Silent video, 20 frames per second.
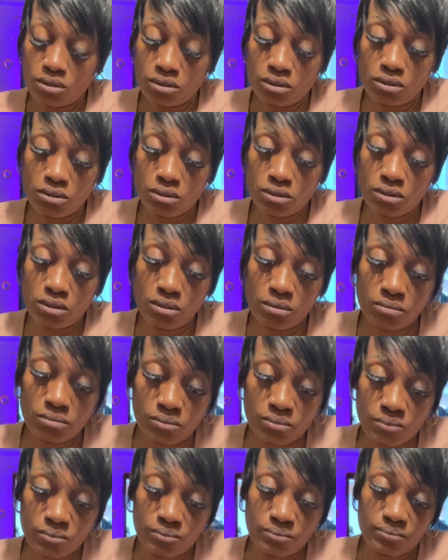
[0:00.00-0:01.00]
Yep.
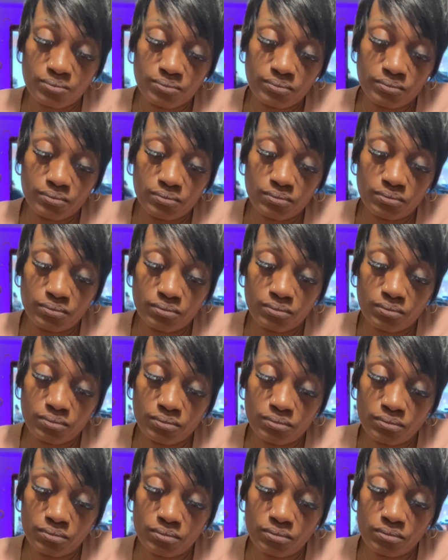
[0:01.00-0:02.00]
Mm mm
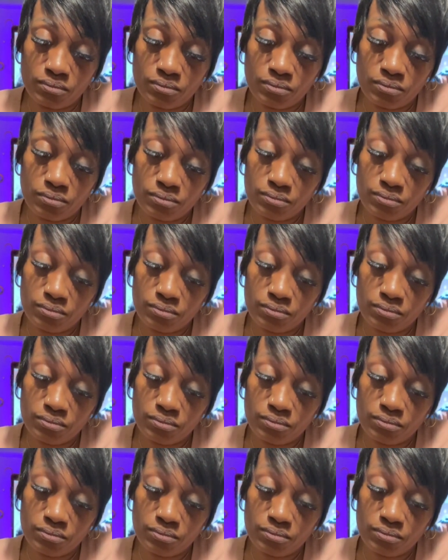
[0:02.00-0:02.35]
mm.